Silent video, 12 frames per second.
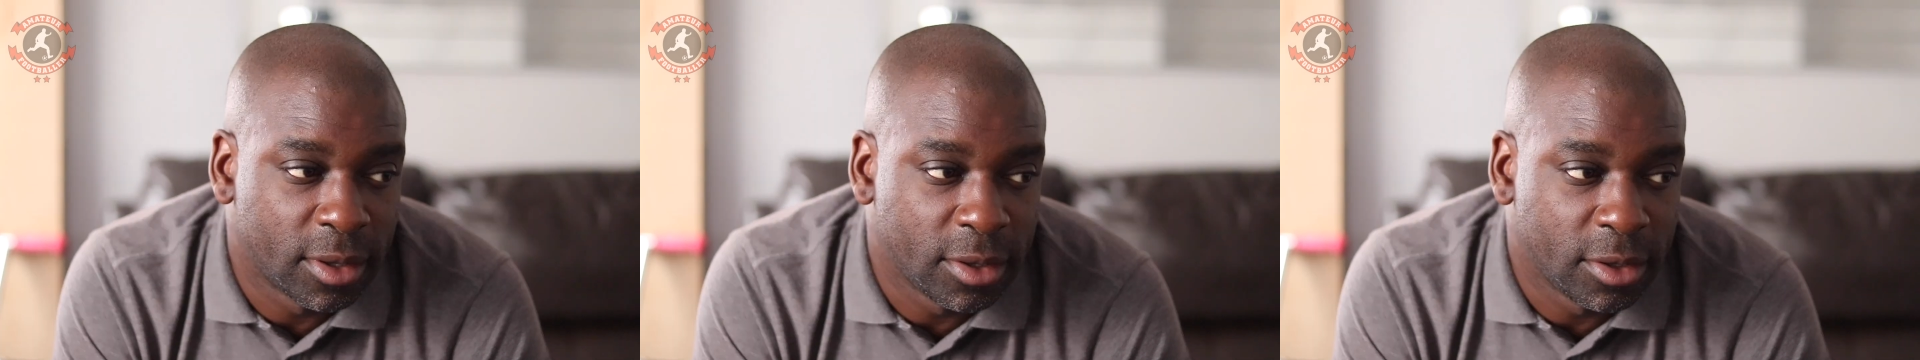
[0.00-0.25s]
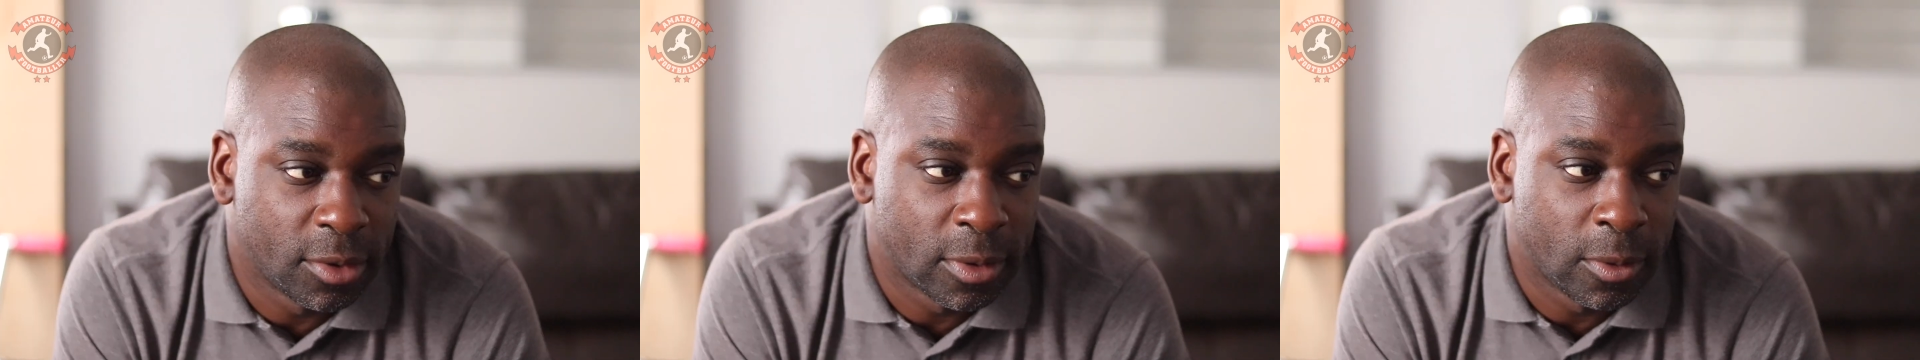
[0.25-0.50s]

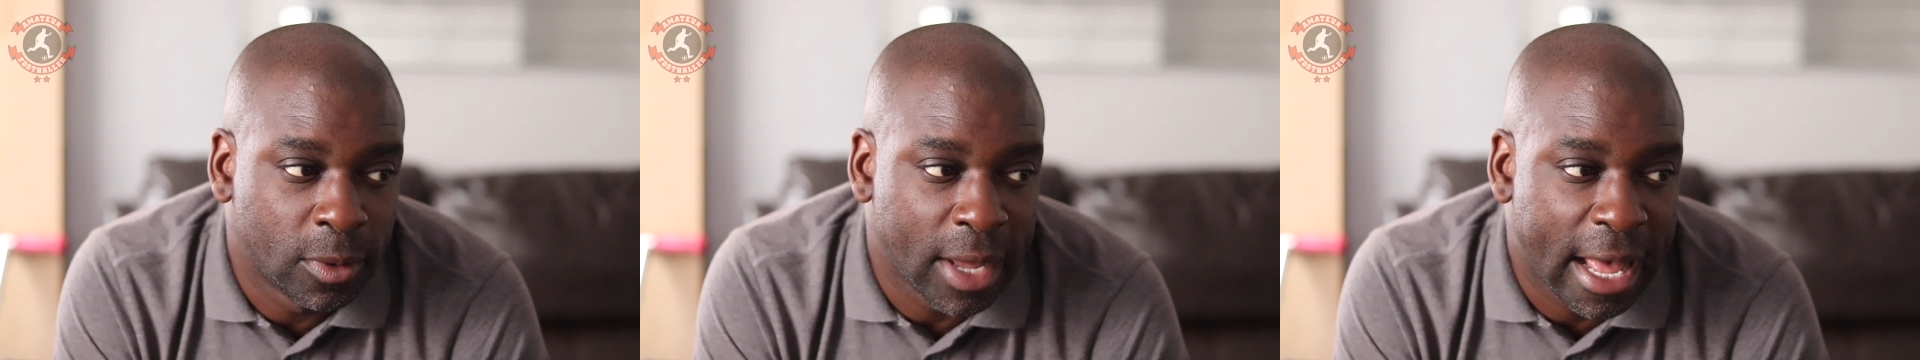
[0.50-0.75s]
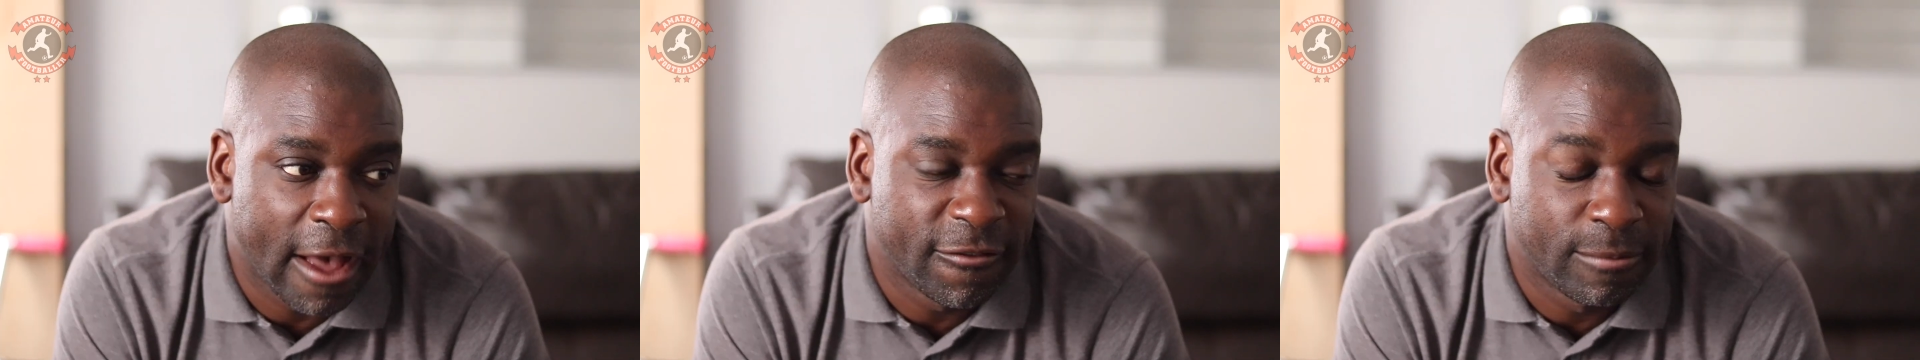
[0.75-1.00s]
You
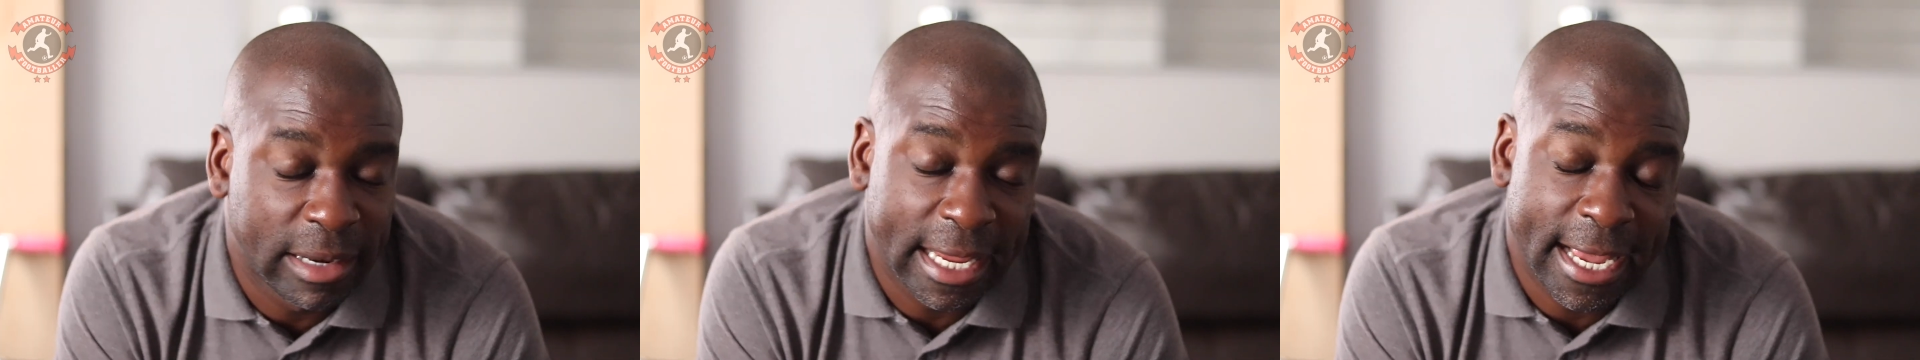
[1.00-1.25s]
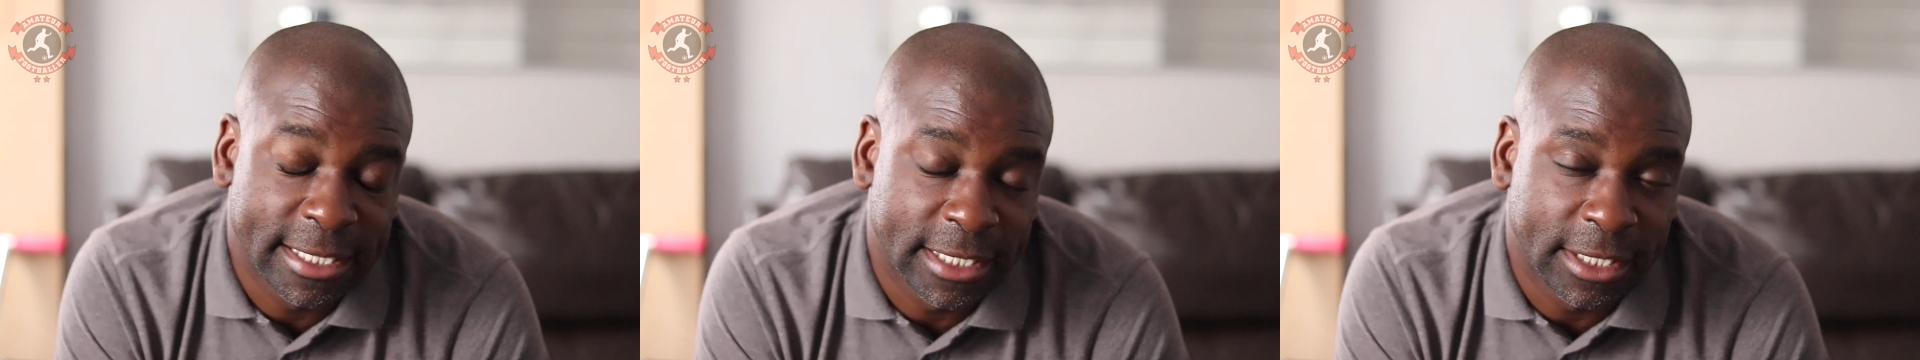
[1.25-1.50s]
have
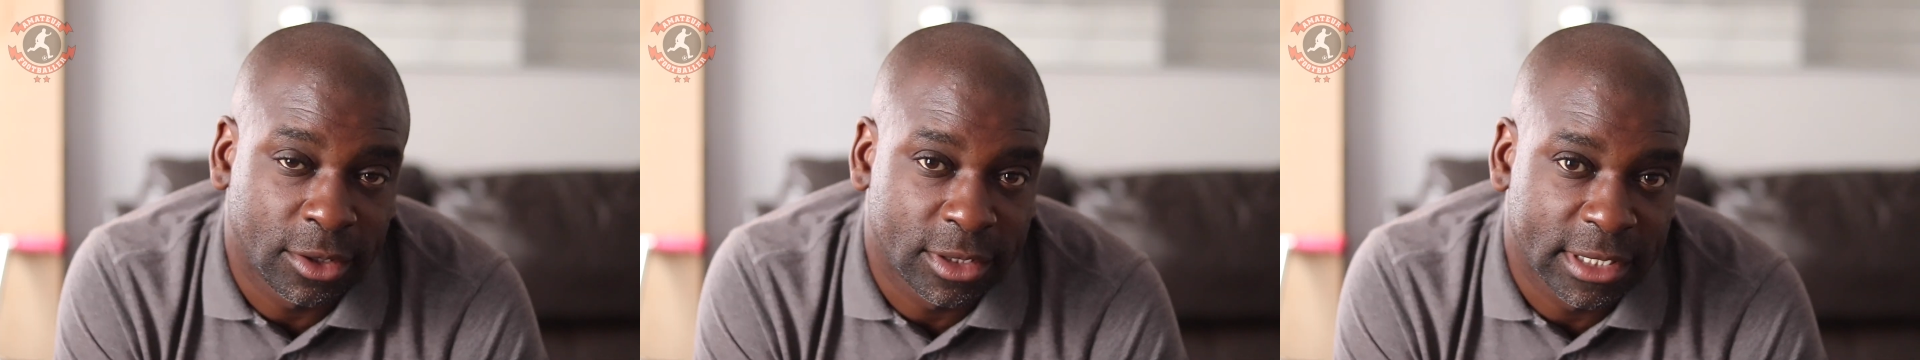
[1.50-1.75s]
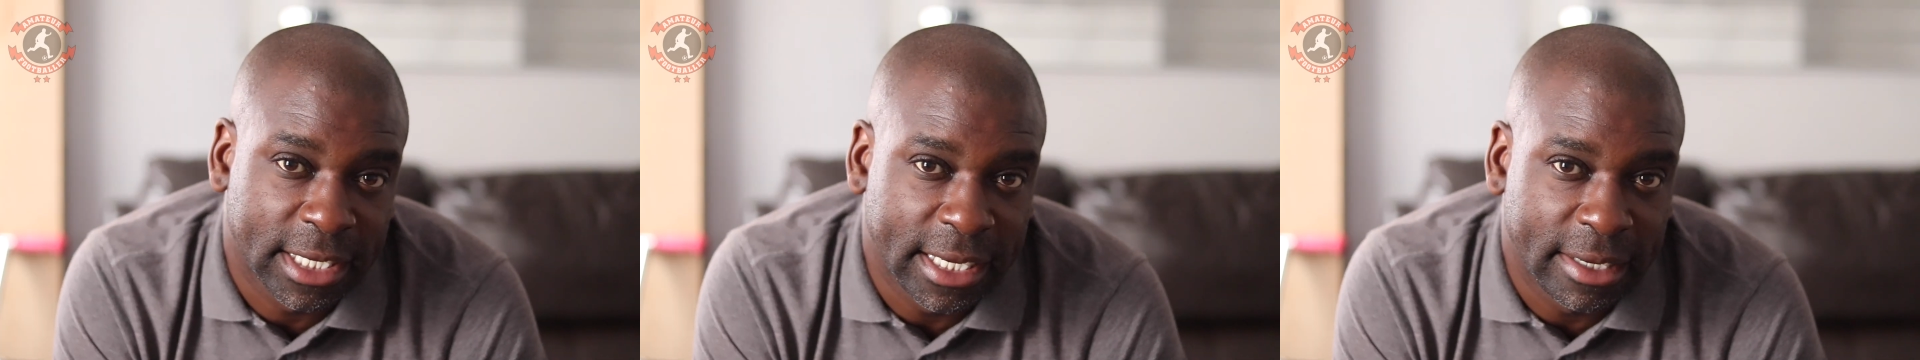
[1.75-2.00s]
players in your
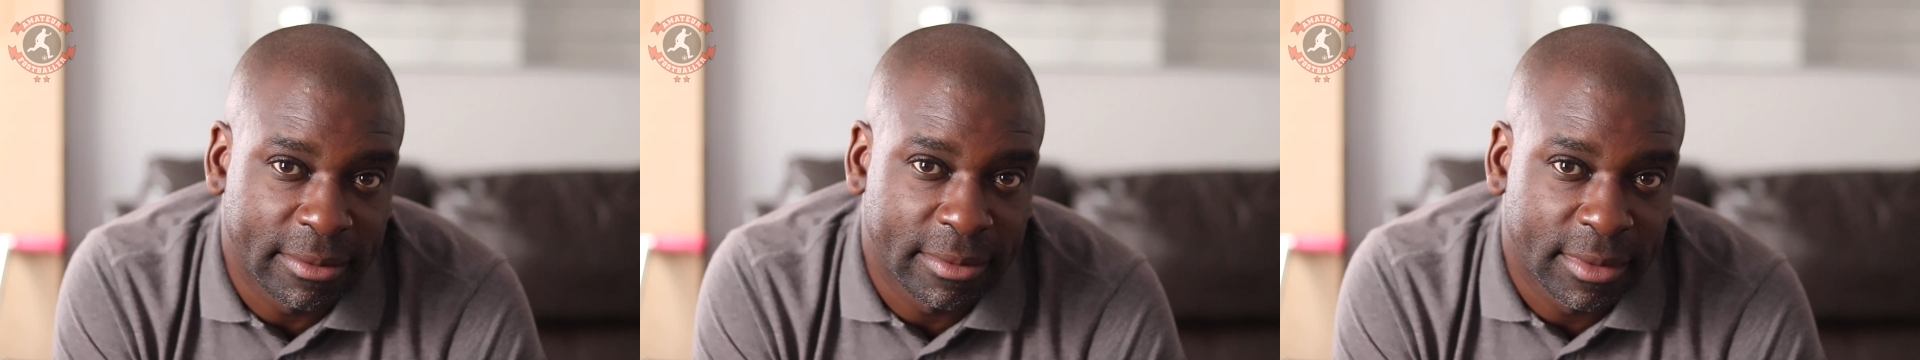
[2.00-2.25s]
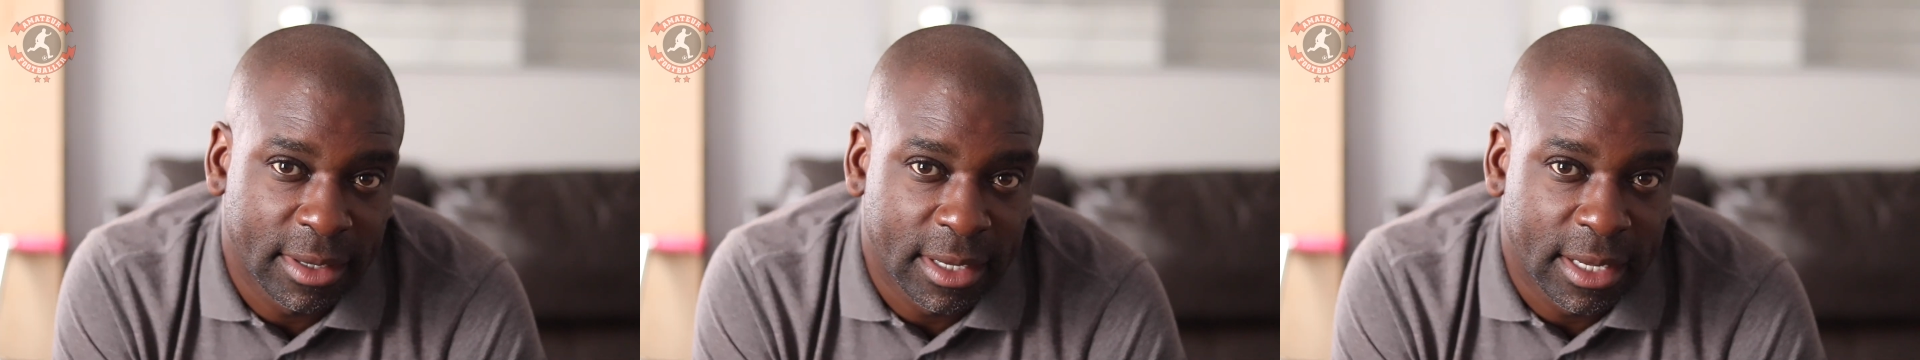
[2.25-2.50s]
team,